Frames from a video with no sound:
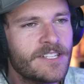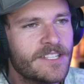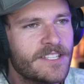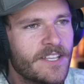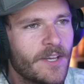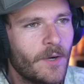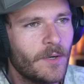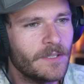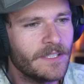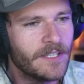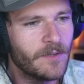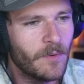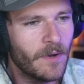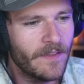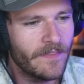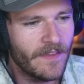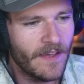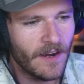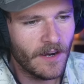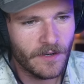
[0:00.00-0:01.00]
Ninja's the only
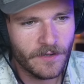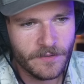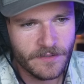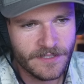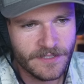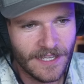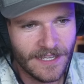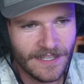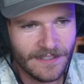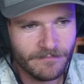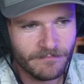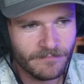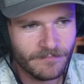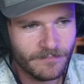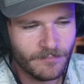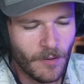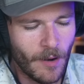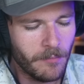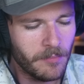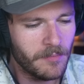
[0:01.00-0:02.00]
one there who's like
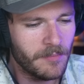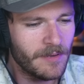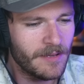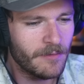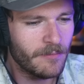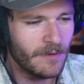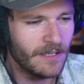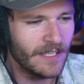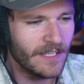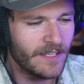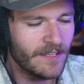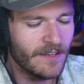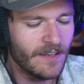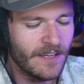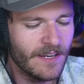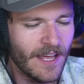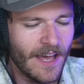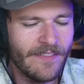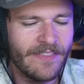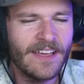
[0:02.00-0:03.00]
probably really
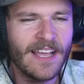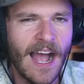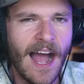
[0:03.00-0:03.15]
good. I